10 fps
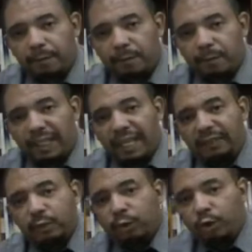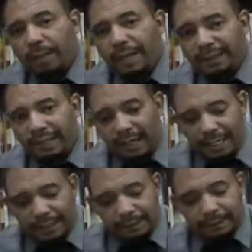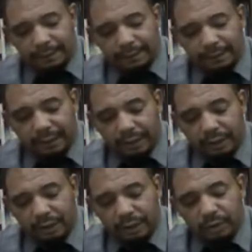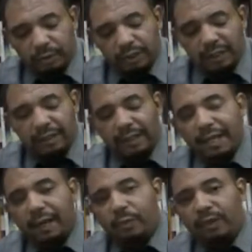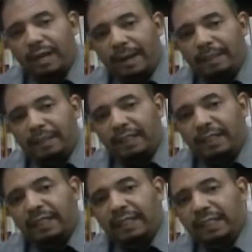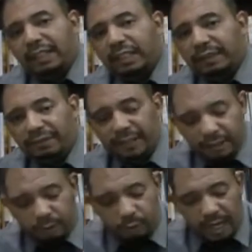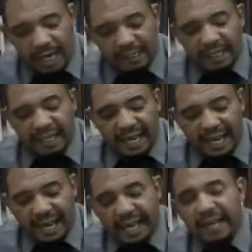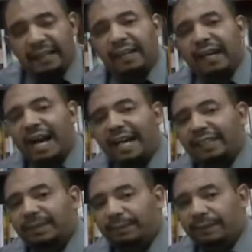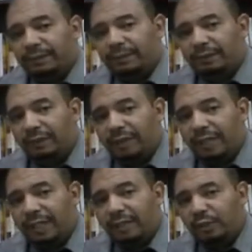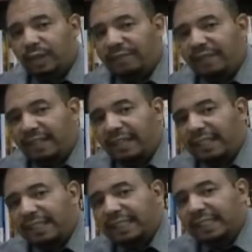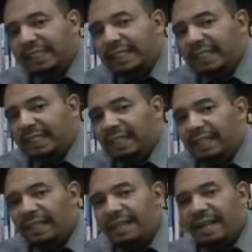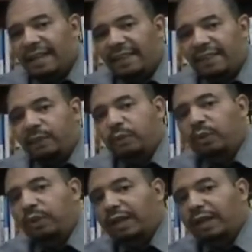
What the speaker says: we get to know about her husband Richard, he is referred to as her husband. Okay, so everything is seen through